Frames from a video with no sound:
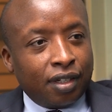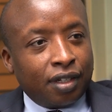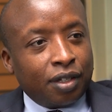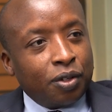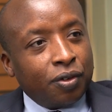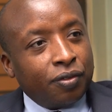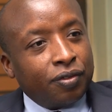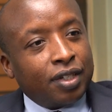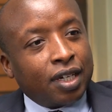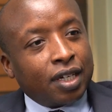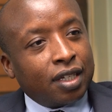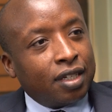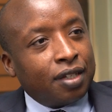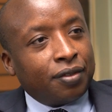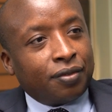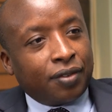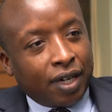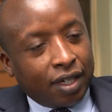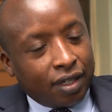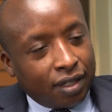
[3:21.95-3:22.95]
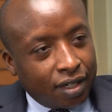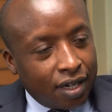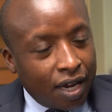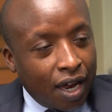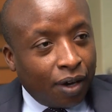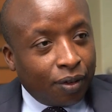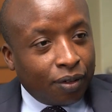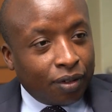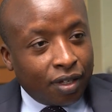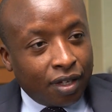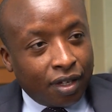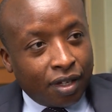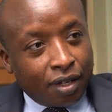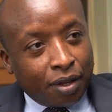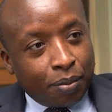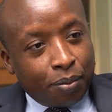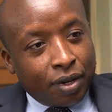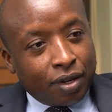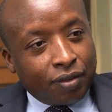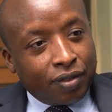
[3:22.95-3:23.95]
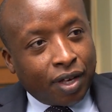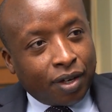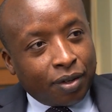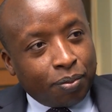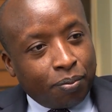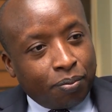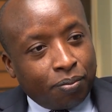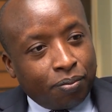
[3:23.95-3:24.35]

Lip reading: You've justified now. But if the